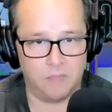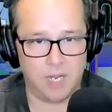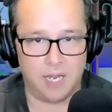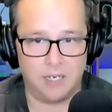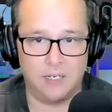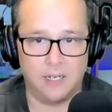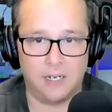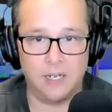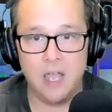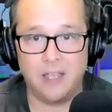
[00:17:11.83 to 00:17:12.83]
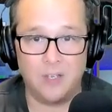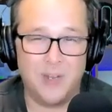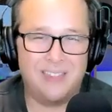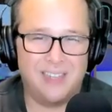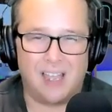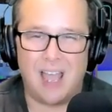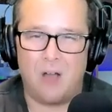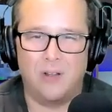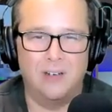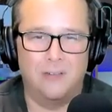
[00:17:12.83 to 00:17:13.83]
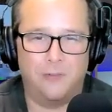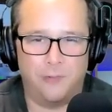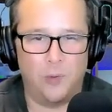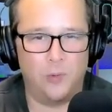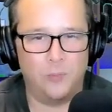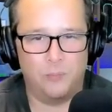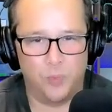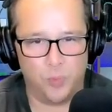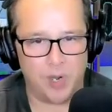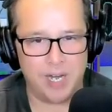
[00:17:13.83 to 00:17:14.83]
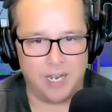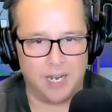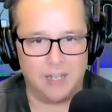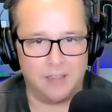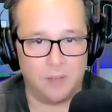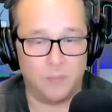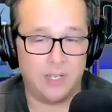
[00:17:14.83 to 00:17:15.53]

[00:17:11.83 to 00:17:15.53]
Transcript: And you might think, how can a phone break anything?